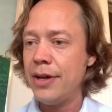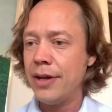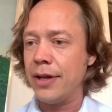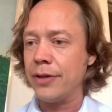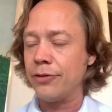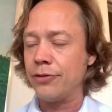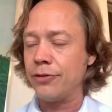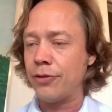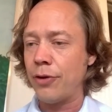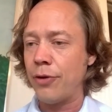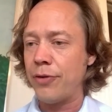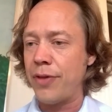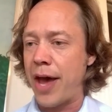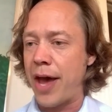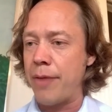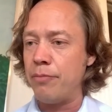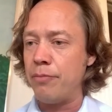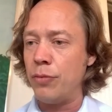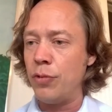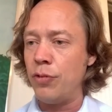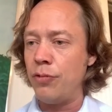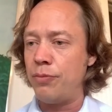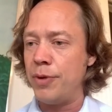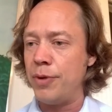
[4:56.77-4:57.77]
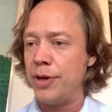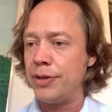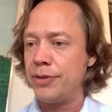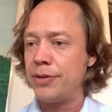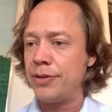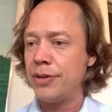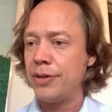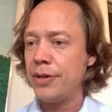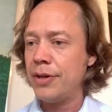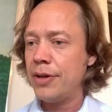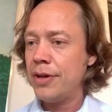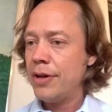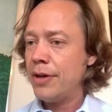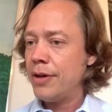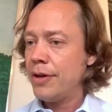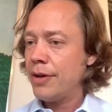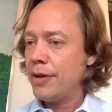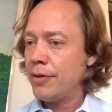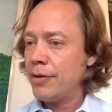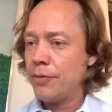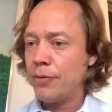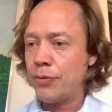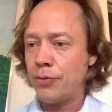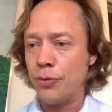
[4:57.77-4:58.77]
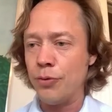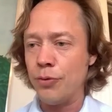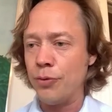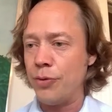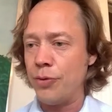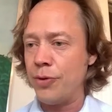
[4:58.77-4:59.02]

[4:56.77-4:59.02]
And so that movement through